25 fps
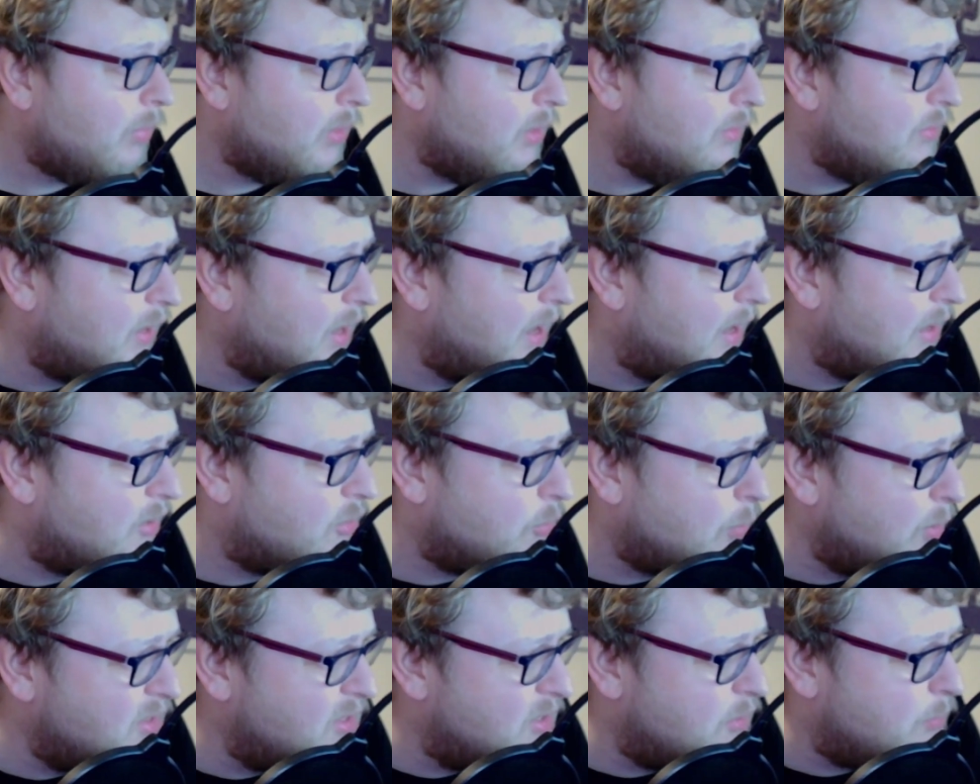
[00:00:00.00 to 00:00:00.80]
So yeah,
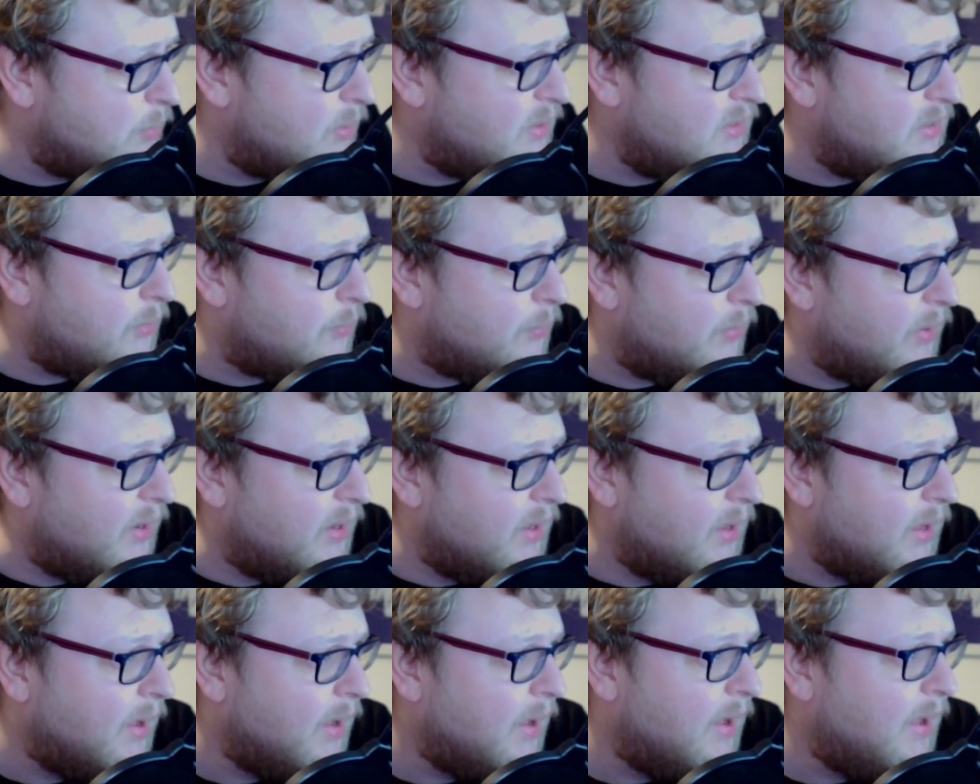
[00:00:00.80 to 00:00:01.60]

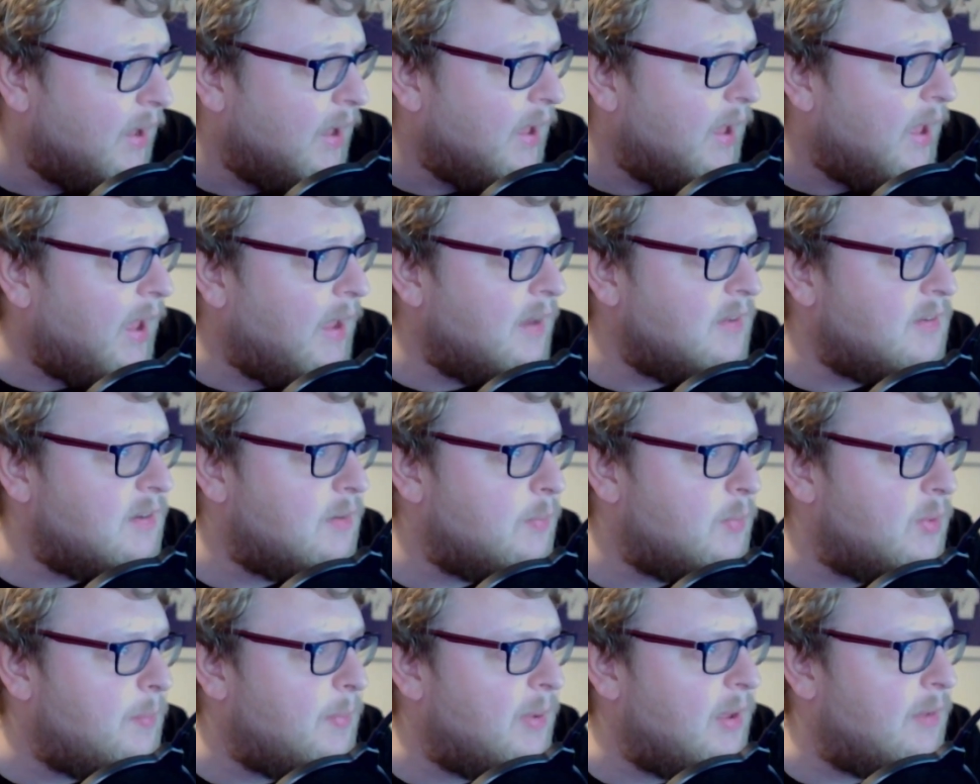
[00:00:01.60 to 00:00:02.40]
2023 ended
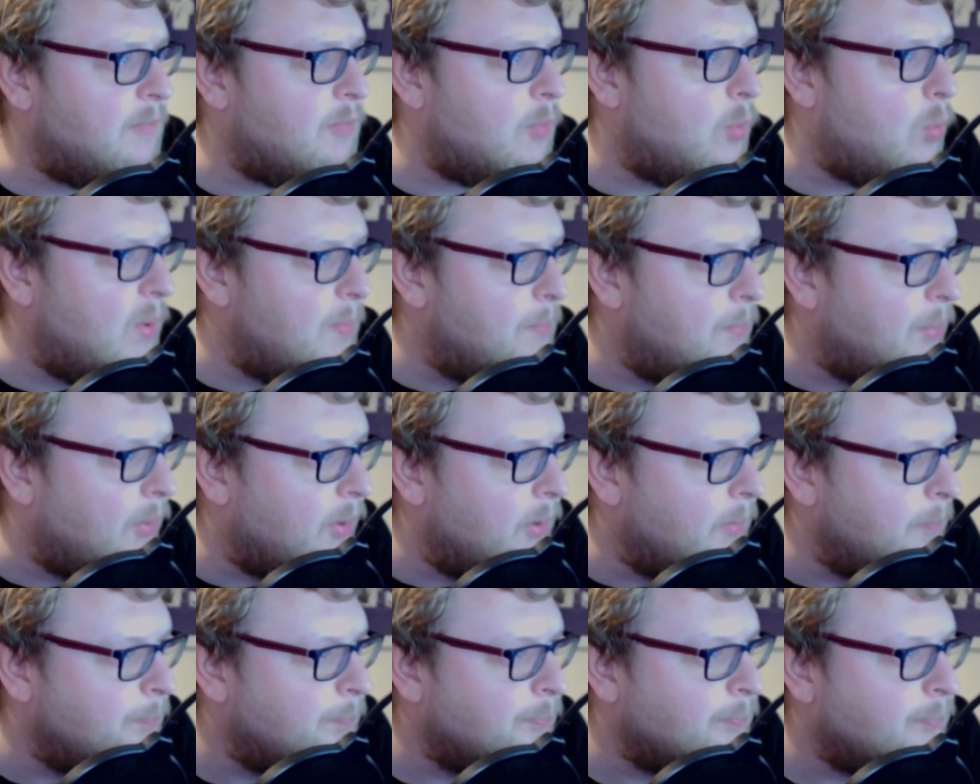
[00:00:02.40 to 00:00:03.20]
with a bit of a
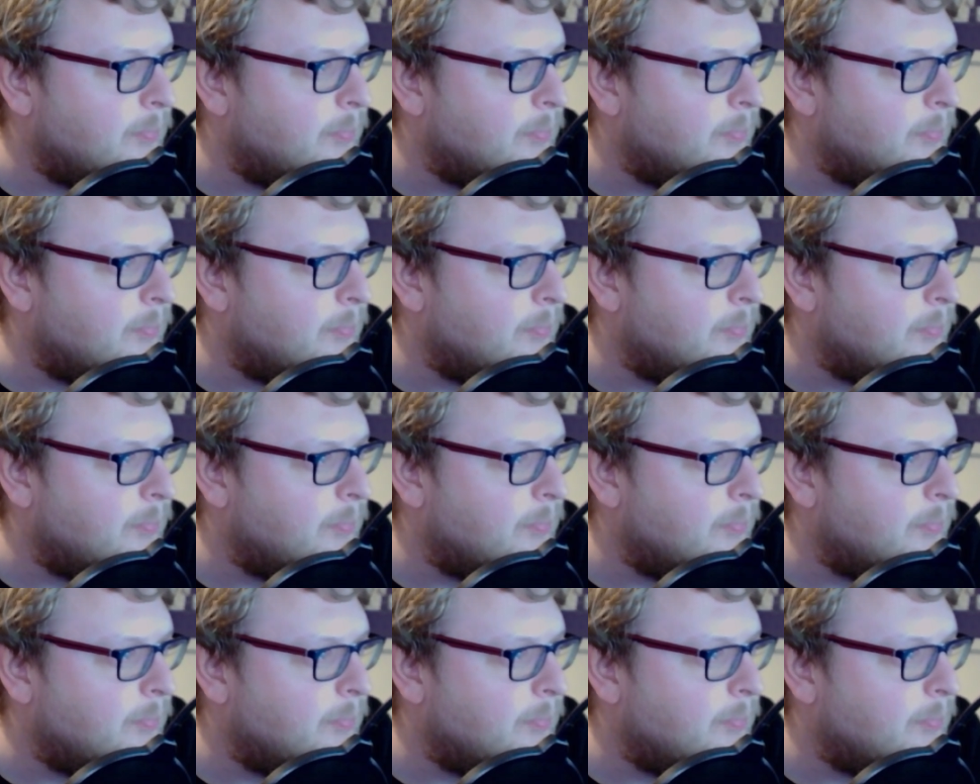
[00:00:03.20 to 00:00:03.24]
whimper.